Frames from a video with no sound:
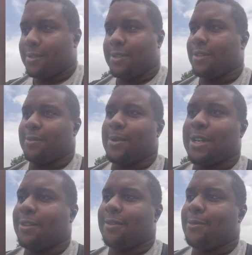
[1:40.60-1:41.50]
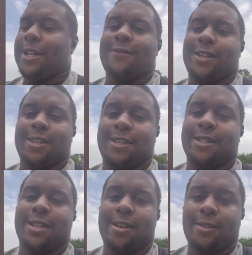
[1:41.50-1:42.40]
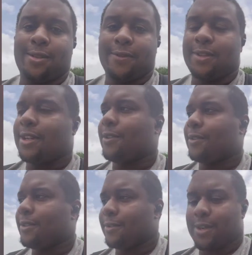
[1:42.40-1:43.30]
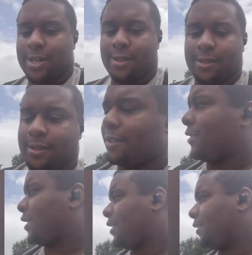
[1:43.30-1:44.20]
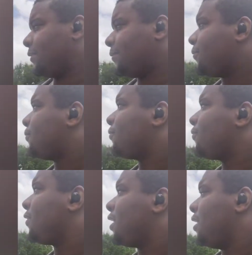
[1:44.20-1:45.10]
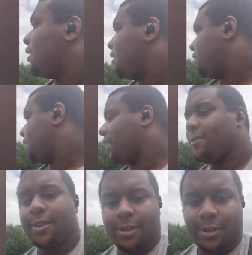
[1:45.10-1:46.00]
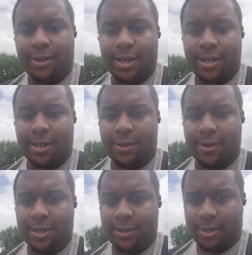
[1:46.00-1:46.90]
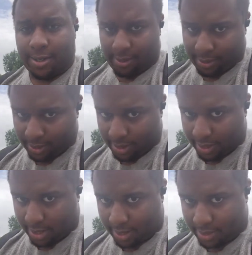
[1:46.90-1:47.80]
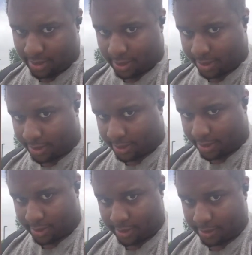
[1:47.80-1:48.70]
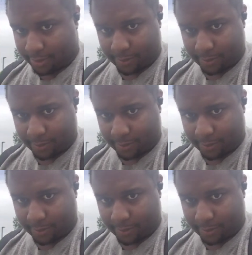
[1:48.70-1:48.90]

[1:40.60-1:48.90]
shit, you might, you might even get a discount. You never know, right? So, uh, yeah, we're going to go ahead and go in and uh,